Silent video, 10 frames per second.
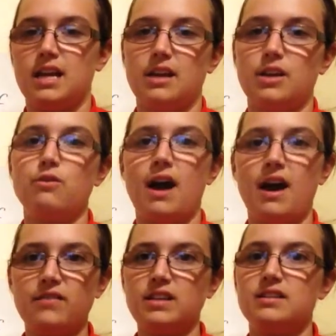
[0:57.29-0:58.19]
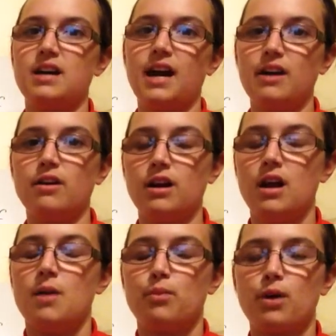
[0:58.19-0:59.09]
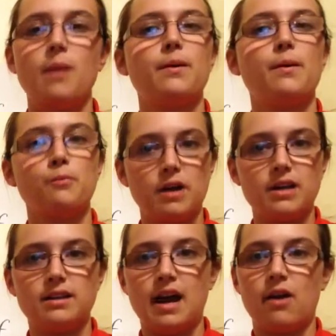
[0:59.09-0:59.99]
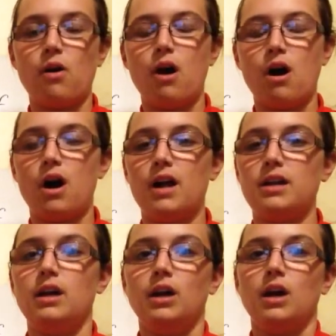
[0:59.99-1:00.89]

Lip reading: Now you have the entire problem written out on